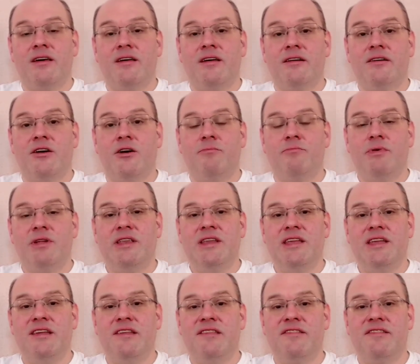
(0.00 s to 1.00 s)

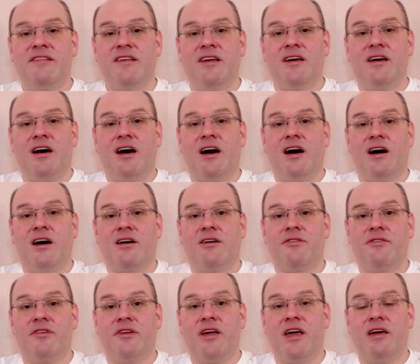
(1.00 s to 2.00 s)
companies
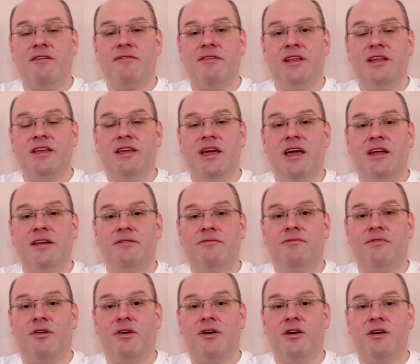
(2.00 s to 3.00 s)
are heavily
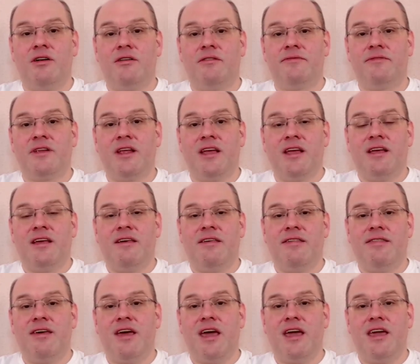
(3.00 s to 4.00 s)
involved.
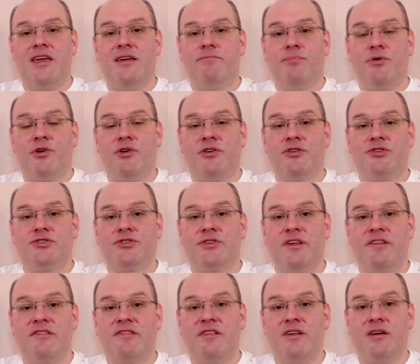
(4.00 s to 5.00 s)
They
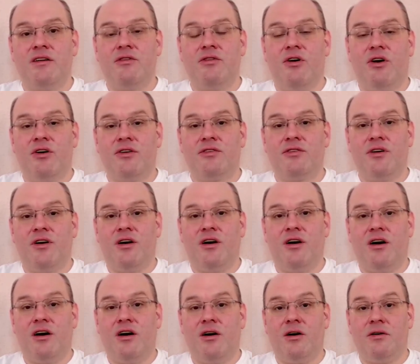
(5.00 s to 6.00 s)
purchase a lot
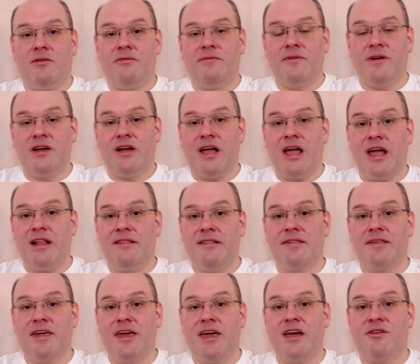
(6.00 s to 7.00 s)
of uh,
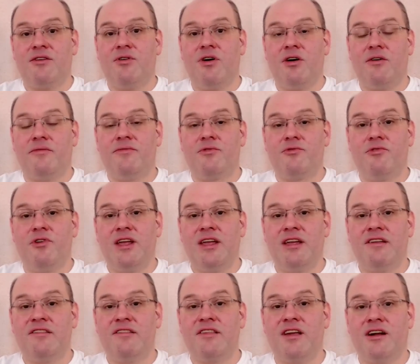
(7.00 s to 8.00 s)
healthcare
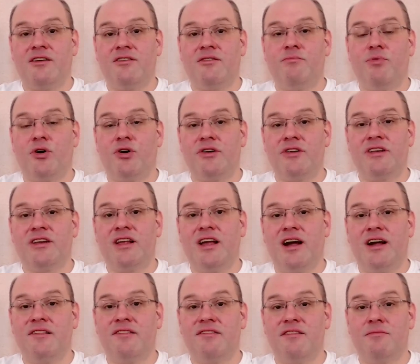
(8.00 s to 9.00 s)
offerings, are important
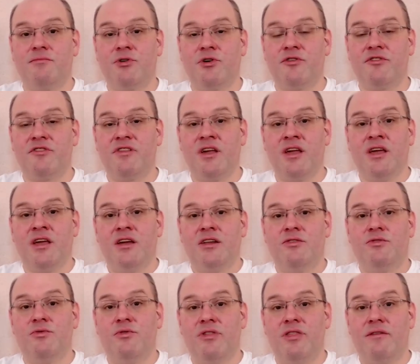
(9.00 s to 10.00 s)
customers
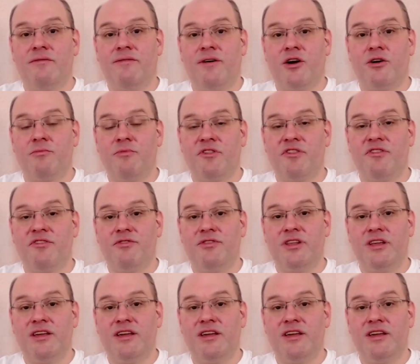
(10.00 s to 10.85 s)
to the pharmaceutical